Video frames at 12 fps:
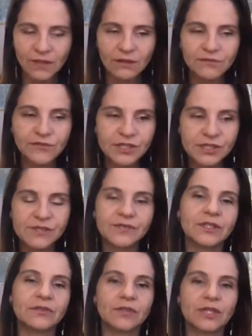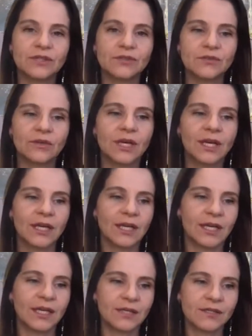first thing you're going to do
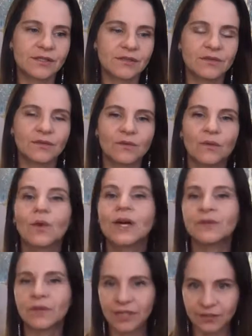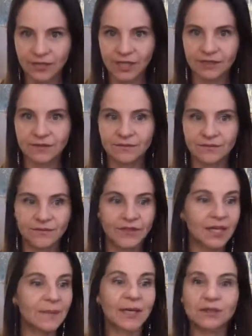is what you want to create.
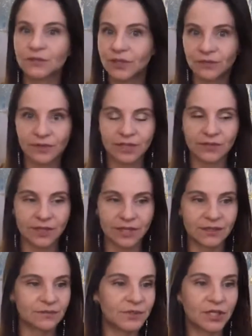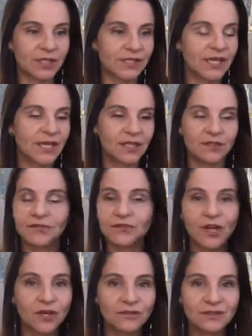Think about what you want to create, because if you
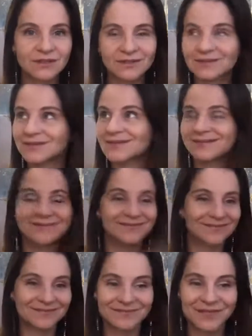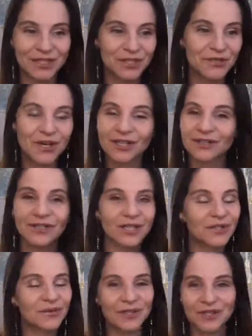don't, you're not going to
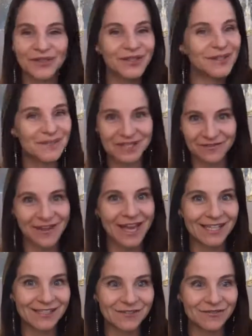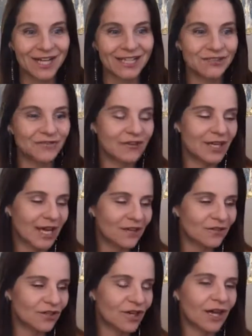know what you're going to manifest, right? If you get
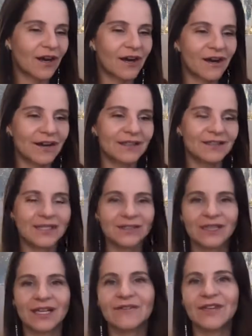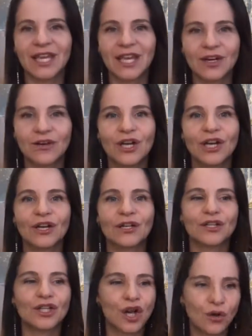on your car and tell the navigator,
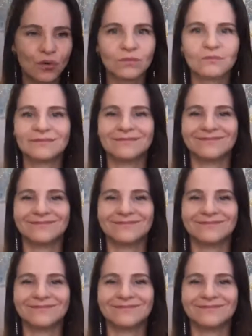go,